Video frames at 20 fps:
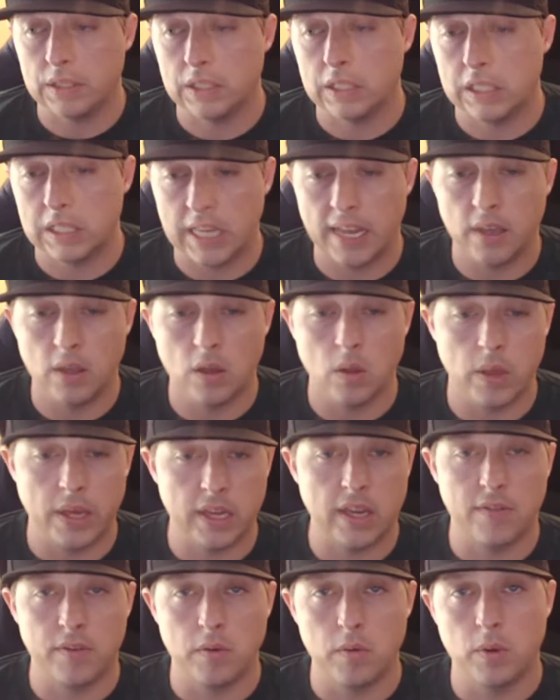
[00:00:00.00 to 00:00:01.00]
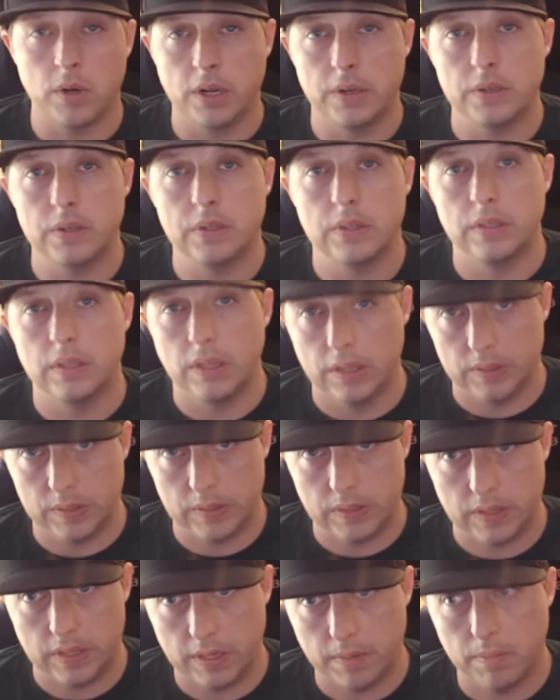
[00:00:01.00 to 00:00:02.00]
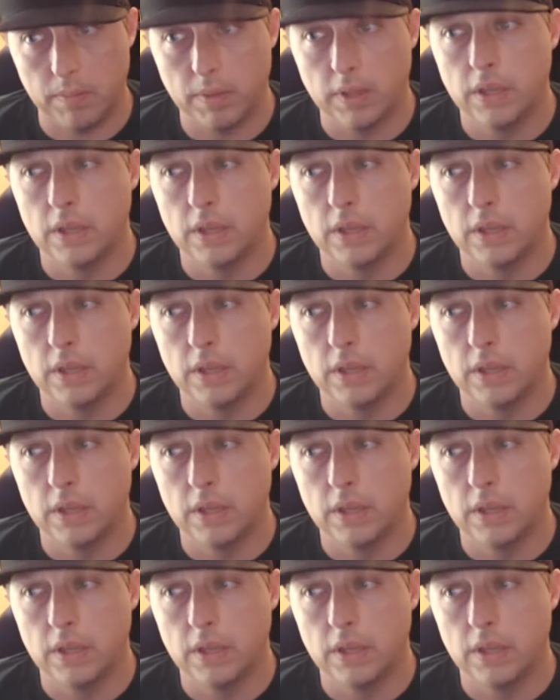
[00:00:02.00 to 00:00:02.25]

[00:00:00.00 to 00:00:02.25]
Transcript: exactly like everyone else does them.